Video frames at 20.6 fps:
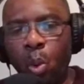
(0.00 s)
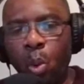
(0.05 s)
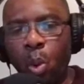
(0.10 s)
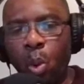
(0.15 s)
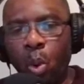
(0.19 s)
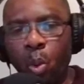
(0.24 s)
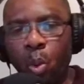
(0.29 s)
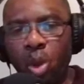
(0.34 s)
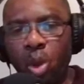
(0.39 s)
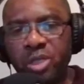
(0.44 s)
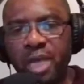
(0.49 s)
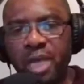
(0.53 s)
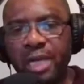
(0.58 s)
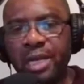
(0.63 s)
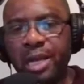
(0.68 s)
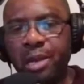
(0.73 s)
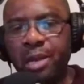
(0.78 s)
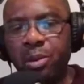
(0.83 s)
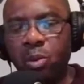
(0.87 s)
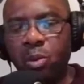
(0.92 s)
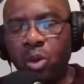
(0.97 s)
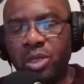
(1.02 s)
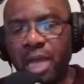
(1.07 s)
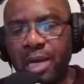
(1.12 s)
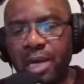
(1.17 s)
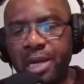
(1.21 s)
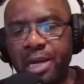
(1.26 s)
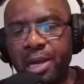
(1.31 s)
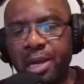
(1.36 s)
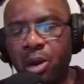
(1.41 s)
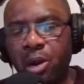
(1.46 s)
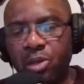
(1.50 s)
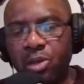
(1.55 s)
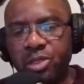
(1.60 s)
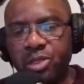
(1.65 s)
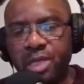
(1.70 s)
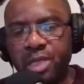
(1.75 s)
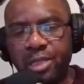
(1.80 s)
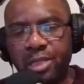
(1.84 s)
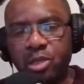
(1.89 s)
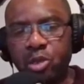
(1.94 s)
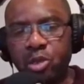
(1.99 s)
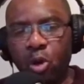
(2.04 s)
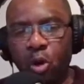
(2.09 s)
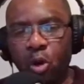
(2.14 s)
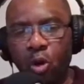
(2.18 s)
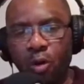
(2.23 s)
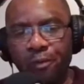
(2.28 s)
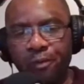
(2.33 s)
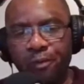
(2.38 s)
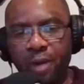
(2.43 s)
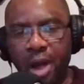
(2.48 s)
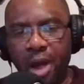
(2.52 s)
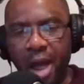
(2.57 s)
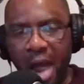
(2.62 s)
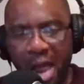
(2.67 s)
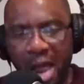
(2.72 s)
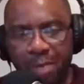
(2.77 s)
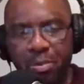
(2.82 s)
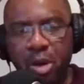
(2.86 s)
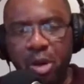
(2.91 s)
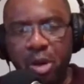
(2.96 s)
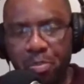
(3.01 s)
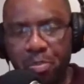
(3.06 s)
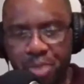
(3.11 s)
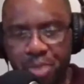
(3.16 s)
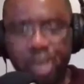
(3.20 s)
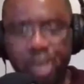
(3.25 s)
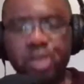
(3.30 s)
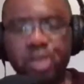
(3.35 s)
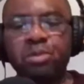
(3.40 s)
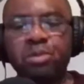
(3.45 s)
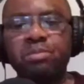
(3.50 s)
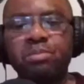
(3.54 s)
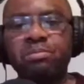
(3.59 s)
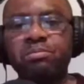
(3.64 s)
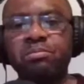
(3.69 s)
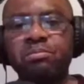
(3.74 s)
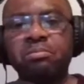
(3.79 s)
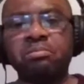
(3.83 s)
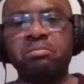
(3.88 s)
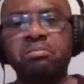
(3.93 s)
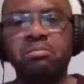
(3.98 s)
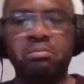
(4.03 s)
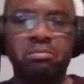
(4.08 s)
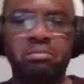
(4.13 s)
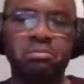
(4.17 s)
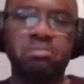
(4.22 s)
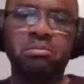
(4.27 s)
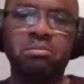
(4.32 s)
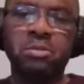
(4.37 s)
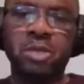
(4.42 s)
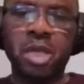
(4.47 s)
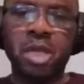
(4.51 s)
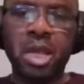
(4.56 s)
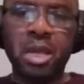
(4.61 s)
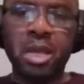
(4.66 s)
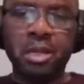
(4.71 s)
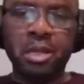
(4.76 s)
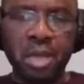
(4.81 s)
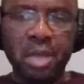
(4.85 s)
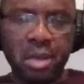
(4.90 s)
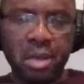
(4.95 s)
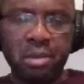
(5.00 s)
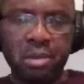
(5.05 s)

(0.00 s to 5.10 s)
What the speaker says: what are the causes of high blood pressure? It is